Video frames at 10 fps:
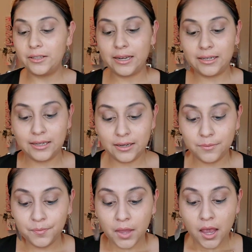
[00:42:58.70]
that I
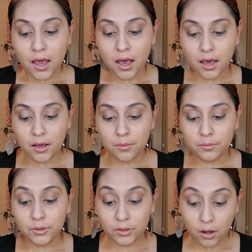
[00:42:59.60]
did.
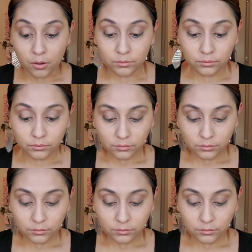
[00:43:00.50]
So